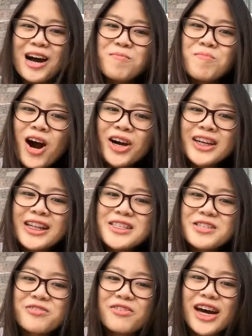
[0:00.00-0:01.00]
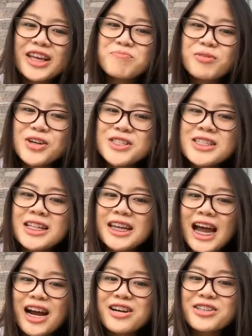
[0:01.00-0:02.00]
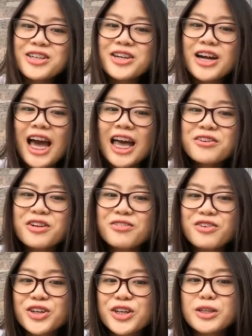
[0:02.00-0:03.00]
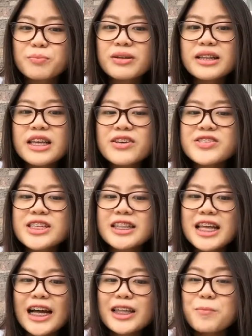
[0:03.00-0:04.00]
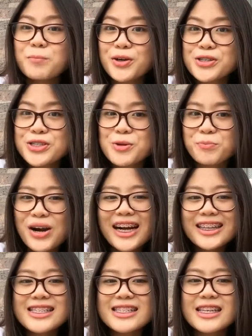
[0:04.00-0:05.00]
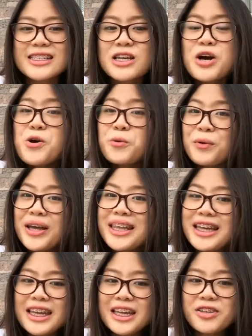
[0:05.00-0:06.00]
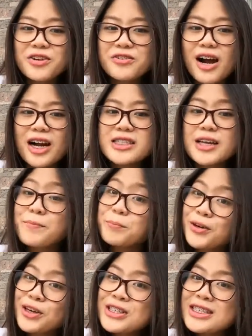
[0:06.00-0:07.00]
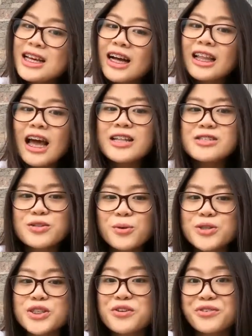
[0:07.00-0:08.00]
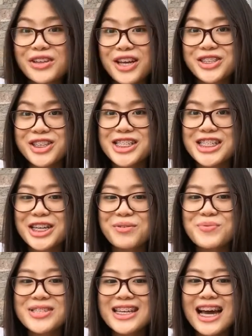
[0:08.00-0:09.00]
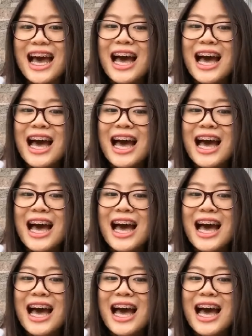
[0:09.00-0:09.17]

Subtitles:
Morals define personal character and refer to the beliefs that a person practices when he interacts in personal and social relationships.